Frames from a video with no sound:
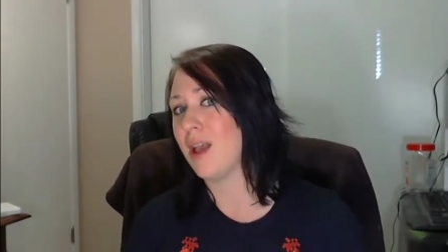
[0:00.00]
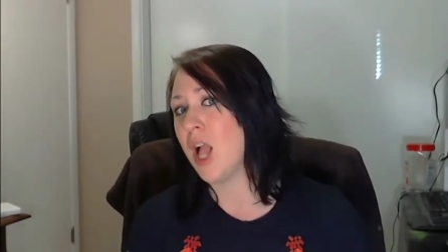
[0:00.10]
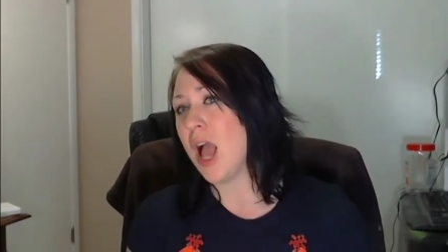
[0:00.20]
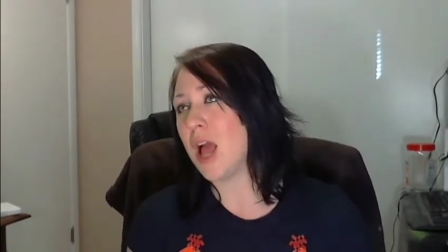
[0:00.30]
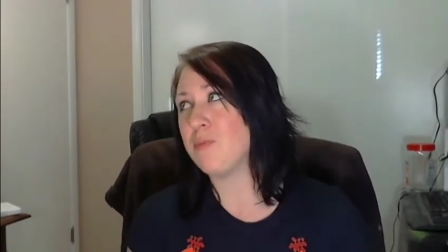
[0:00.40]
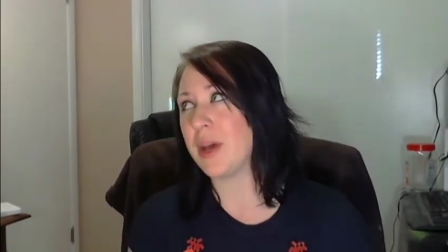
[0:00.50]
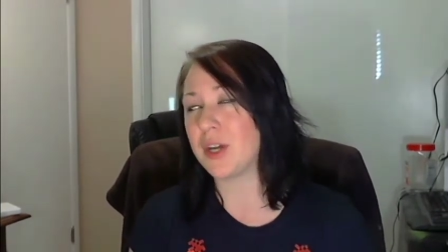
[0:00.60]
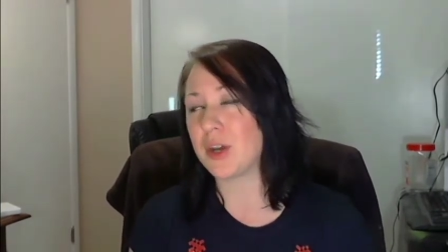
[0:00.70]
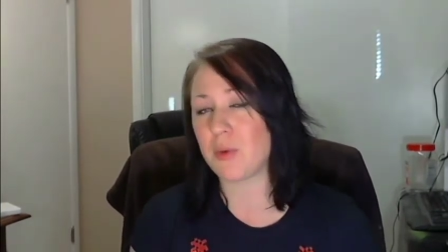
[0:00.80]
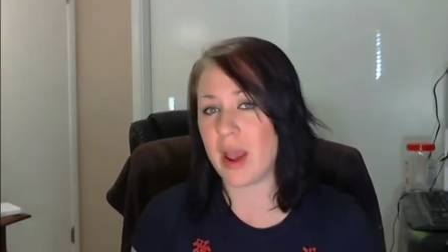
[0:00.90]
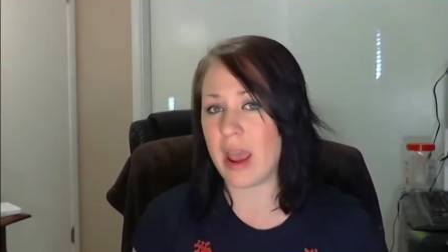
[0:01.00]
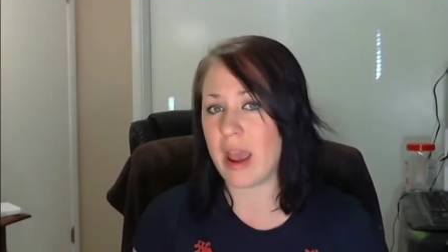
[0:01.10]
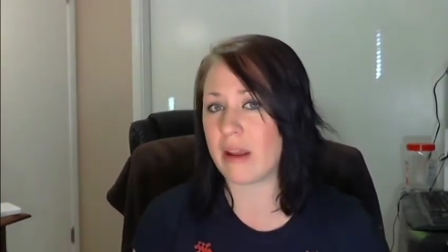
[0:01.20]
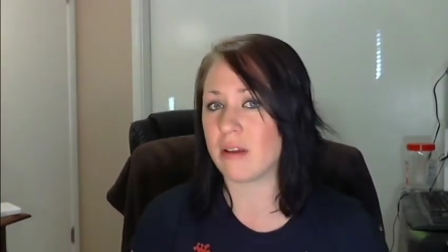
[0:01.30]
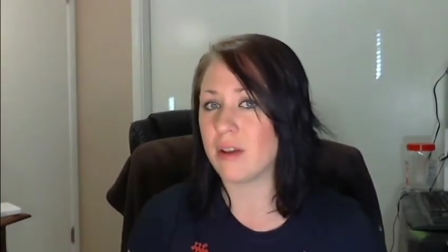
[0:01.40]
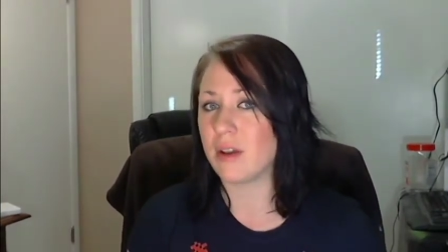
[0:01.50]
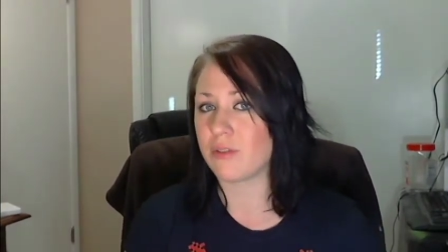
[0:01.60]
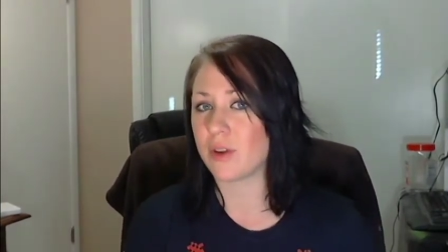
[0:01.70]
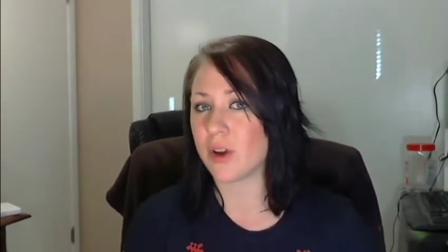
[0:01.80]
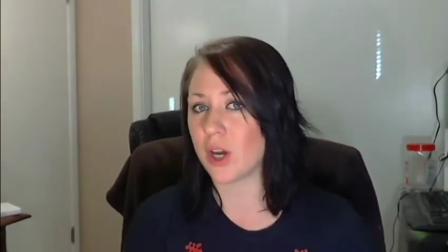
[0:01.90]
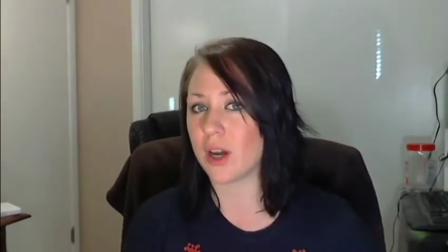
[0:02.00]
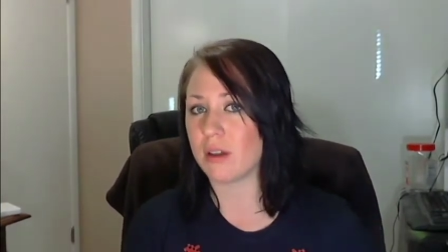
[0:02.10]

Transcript: and been in a raid for